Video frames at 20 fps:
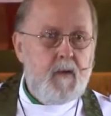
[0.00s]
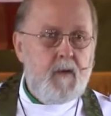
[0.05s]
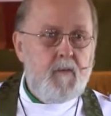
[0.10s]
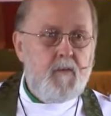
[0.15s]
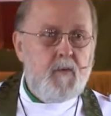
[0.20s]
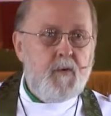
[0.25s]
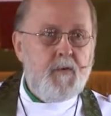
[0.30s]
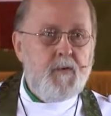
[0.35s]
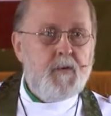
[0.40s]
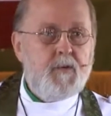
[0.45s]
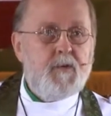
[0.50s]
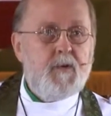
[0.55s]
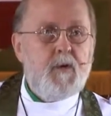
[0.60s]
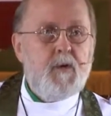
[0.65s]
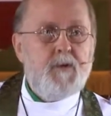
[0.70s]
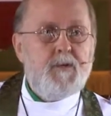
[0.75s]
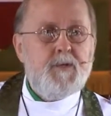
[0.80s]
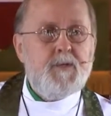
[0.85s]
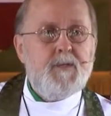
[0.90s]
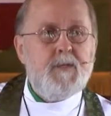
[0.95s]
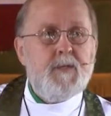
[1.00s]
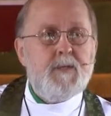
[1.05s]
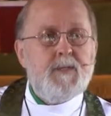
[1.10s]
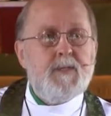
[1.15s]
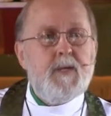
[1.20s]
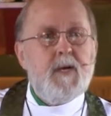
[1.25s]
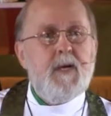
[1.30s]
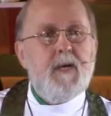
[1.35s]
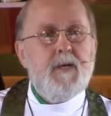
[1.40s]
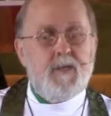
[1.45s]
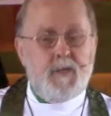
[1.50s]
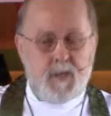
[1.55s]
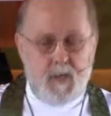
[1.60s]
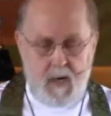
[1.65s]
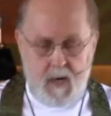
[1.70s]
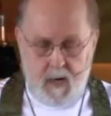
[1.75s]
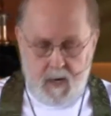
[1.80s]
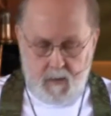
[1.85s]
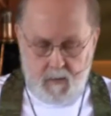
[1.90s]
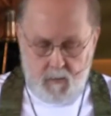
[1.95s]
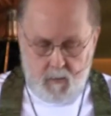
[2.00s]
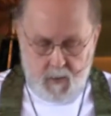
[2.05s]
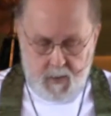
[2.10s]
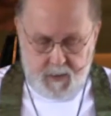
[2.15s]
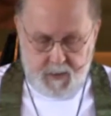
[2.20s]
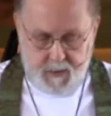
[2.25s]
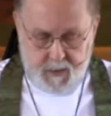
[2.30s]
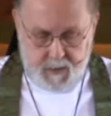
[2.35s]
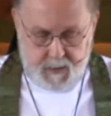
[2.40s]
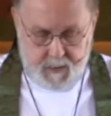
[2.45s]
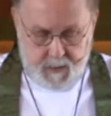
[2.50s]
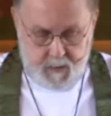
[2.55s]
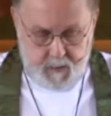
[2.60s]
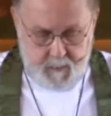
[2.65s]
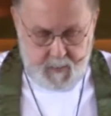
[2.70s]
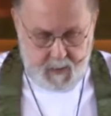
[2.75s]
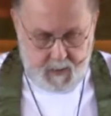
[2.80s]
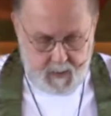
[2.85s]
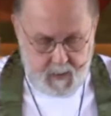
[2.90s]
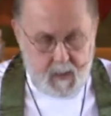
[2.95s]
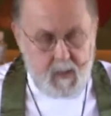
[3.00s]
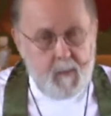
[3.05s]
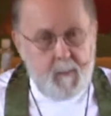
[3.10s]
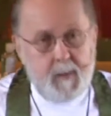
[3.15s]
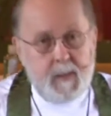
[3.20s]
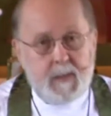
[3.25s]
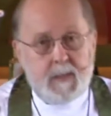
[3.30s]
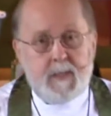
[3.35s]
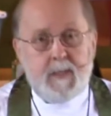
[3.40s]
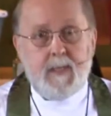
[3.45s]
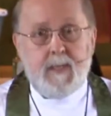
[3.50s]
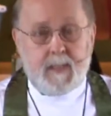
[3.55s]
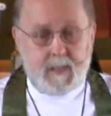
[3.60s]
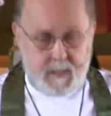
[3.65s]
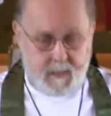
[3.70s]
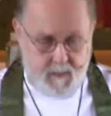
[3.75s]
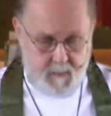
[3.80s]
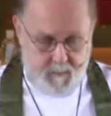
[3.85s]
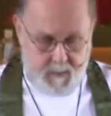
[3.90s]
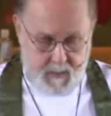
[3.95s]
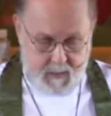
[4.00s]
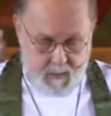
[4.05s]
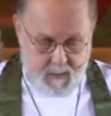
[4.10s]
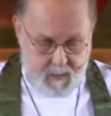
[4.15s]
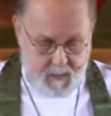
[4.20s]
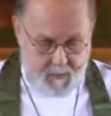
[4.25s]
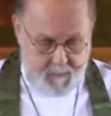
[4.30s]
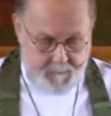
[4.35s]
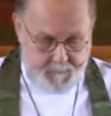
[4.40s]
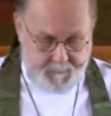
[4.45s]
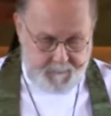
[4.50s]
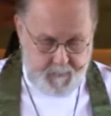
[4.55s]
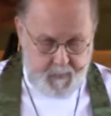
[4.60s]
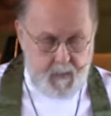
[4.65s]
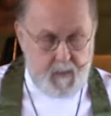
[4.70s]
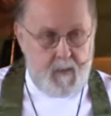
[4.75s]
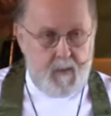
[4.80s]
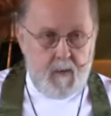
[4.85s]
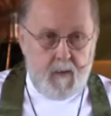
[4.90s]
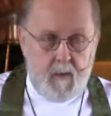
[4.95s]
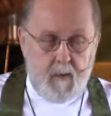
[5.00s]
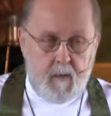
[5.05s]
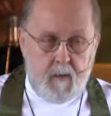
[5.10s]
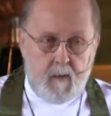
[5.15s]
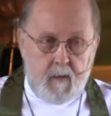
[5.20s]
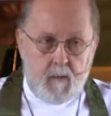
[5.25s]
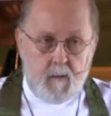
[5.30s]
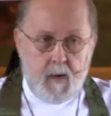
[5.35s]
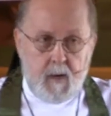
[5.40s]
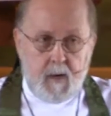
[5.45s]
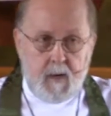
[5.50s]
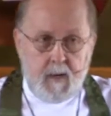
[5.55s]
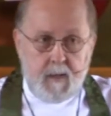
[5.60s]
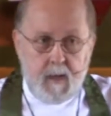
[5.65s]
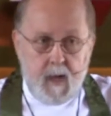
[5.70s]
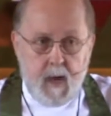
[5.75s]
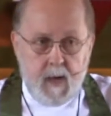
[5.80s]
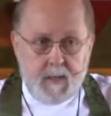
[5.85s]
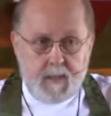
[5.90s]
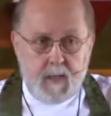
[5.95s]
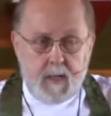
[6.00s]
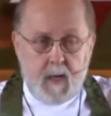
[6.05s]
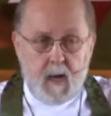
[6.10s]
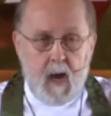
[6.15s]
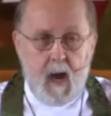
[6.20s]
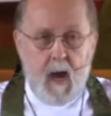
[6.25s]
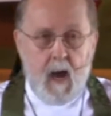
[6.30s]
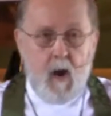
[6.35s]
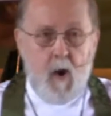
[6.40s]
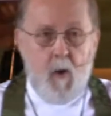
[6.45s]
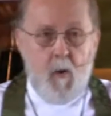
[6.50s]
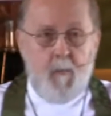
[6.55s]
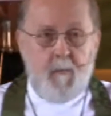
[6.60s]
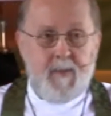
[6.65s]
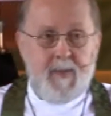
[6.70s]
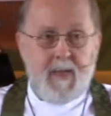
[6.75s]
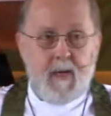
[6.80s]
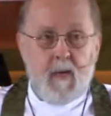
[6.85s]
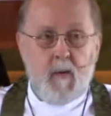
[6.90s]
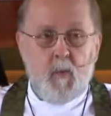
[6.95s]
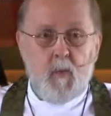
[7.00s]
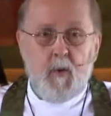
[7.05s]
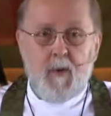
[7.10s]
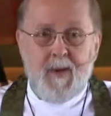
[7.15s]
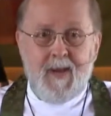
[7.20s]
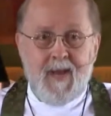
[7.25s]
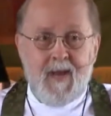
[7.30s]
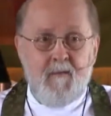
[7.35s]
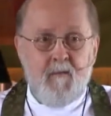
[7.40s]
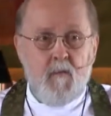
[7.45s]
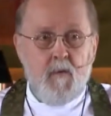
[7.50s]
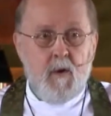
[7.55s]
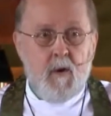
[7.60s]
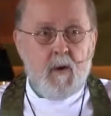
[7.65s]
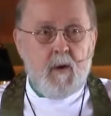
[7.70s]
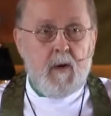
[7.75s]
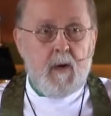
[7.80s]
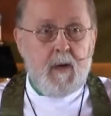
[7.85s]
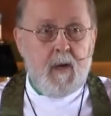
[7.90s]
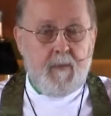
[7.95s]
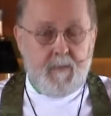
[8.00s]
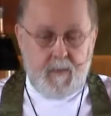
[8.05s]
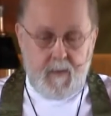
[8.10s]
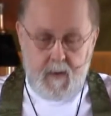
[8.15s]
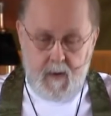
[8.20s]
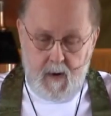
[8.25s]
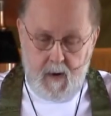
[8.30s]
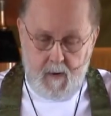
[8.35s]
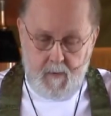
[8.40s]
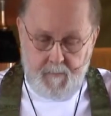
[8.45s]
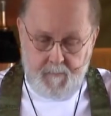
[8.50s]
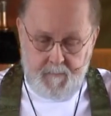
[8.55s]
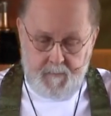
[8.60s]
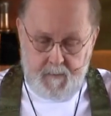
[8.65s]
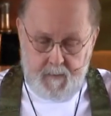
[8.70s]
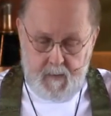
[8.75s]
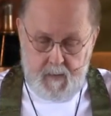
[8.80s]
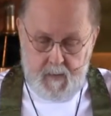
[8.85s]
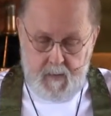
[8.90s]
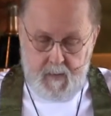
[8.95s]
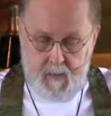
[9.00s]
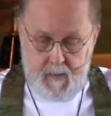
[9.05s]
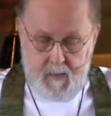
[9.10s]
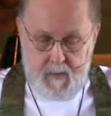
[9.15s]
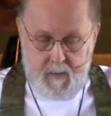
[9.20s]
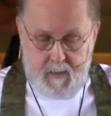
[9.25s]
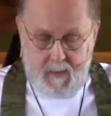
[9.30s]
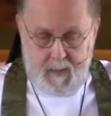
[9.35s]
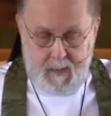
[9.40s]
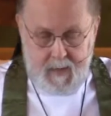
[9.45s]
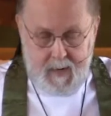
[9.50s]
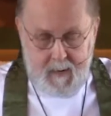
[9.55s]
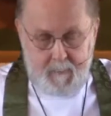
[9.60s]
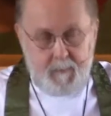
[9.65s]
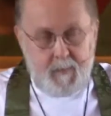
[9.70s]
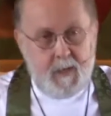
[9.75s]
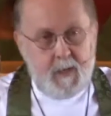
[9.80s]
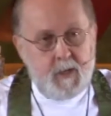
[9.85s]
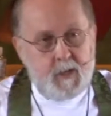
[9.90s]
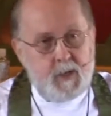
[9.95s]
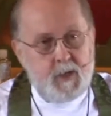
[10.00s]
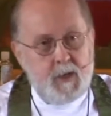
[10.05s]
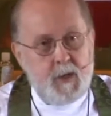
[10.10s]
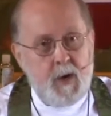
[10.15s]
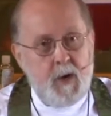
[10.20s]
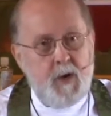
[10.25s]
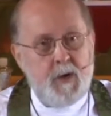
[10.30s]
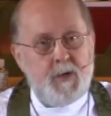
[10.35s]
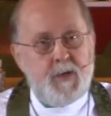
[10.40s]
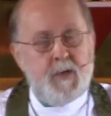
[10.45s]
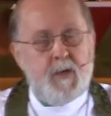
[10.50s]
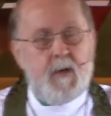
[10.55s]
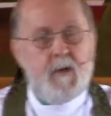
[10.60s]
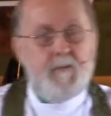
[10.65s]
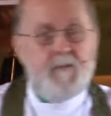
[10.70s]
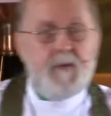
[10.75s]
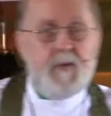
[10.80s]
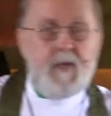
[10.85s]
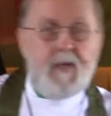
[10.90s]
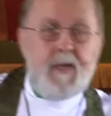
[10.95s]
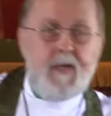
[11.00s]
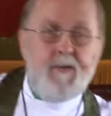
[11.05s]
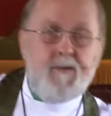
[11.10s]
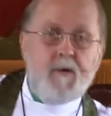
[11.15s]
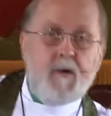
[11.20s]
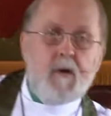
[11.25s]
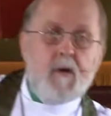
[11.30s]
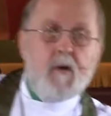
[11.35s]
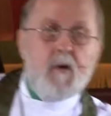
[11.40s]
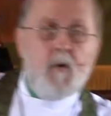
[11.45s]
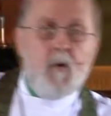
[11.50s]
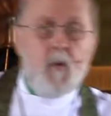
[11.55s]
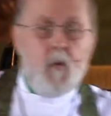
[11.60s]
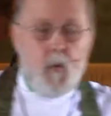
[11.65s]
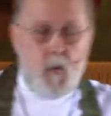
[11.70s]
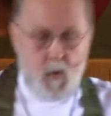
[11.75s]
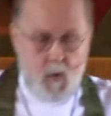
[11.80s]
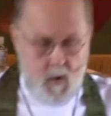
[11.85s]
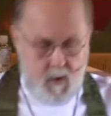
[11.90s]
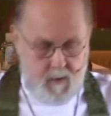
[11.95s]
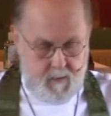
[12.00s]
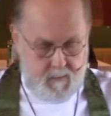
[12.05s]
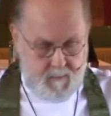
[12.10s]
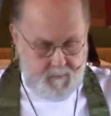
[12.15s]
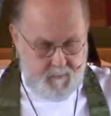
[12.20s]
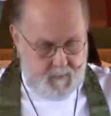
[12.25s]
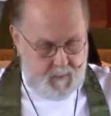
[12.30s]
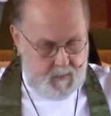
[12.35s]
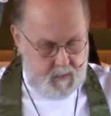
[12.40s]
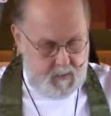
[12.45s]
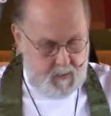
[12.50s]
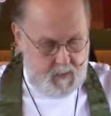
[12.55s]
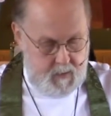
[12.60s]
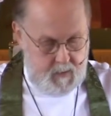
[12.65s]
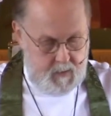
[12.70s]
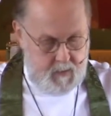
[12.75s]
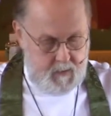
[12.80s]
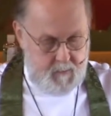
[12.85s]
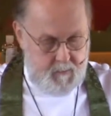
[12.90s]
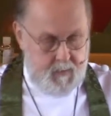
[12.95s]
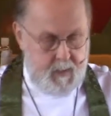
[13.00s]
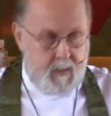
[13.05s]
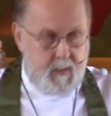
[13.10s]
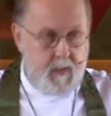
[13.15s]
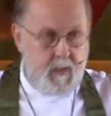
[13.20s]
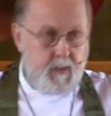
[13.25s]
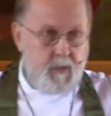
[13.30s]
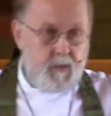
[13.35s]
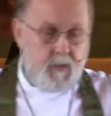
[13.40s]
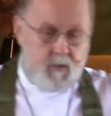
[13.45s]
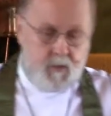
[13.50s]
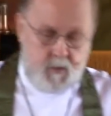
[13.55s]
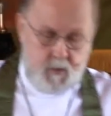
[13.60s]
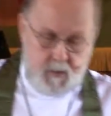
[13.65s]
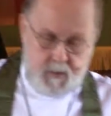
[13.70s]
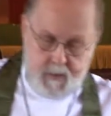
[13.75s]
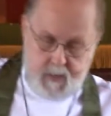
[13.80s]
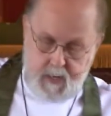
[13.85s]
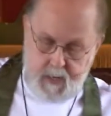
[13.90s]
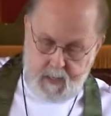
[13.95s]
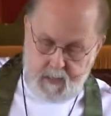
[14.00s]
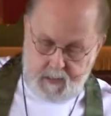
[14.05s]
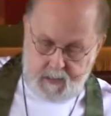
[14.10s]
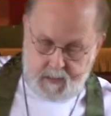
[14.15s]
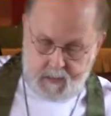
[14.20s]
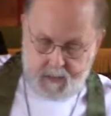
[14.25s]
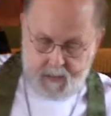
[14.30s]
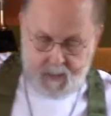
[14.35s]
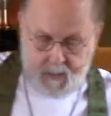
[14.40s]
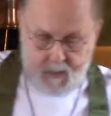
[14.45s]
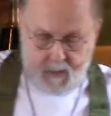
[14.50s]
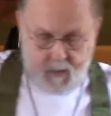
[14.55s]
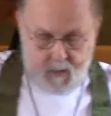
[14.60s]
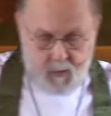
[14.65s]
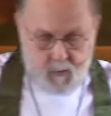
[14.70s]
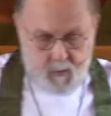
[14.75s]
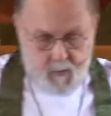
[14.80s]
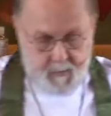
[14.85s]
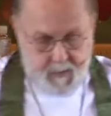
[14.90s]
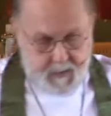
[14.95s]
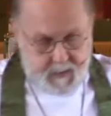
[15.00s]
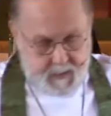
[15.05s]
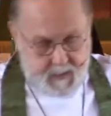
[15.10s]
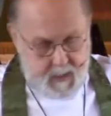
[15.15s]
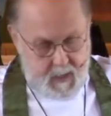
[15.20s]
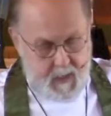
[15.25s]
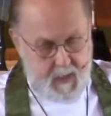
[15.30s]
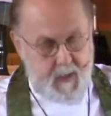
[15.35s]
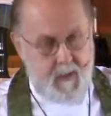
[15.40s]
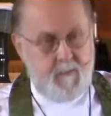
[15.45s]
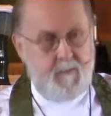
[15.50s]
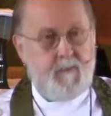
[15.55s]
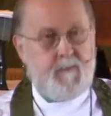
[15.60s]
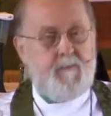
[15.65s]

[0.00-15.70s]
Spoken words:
For the church that St. John wishes to become and seeks to become, recognizing, I hope, that it will never get there, cannot be a church of either or, meaning do this and you will be saved,